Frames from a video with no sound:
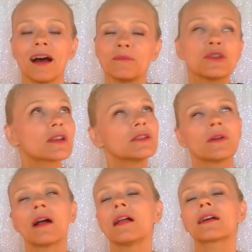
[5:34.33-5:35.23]
You can do
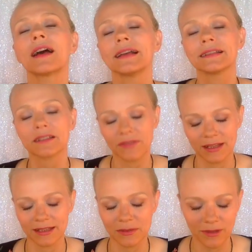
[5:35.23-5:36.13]
all kinds of
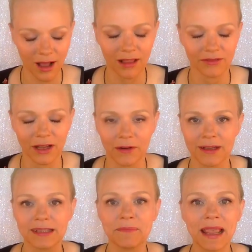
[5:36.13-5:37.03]
things with cauliflower.
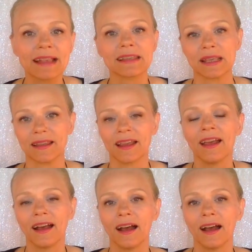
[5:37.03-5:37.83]
It's amazing.